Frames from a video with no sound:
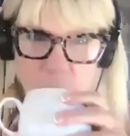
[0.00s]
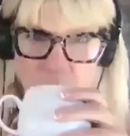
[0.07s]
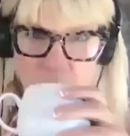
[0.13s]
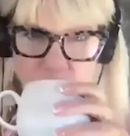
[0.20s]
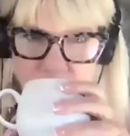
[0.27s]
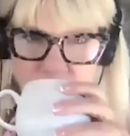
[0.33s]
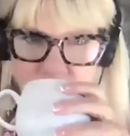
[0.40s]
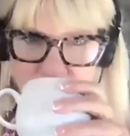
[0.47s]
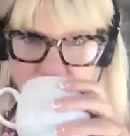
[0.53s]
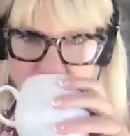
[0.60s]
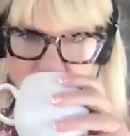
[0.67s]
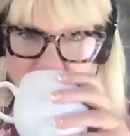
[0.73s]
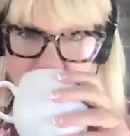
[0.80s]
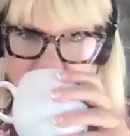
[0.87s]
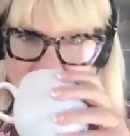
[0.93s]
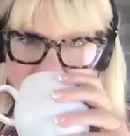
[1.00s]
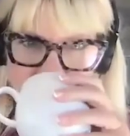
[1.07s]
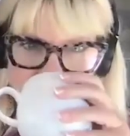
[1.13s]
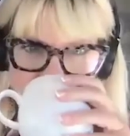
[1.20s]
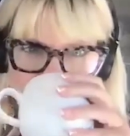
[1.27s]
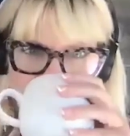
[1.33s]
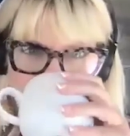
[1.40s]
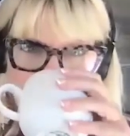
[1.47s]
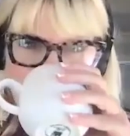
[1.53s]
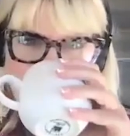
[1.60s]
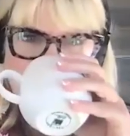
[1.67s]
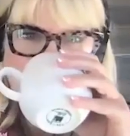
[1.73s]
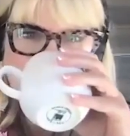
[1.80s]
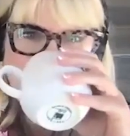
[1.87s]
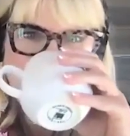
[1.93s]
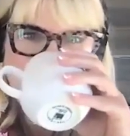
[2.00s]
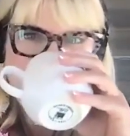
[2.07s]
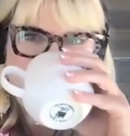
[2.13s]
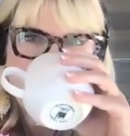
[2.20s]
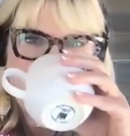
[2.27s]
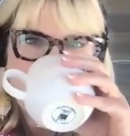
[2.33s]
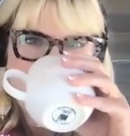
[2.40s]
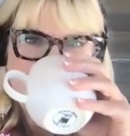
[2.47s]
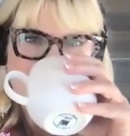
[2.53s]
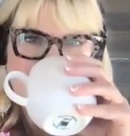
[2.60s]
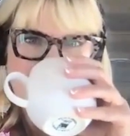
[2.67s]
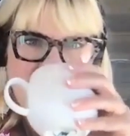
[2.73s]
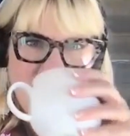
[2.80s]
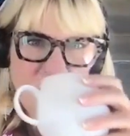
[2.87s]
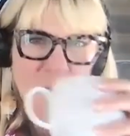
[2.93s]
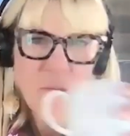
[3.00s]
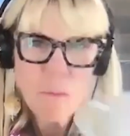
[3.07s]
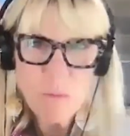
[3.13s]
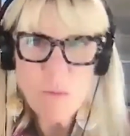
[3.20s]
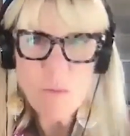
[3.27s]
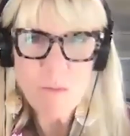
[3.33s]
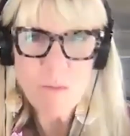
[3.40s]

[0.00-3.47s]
um, we're in a town with five prisons and mm-hmm. the city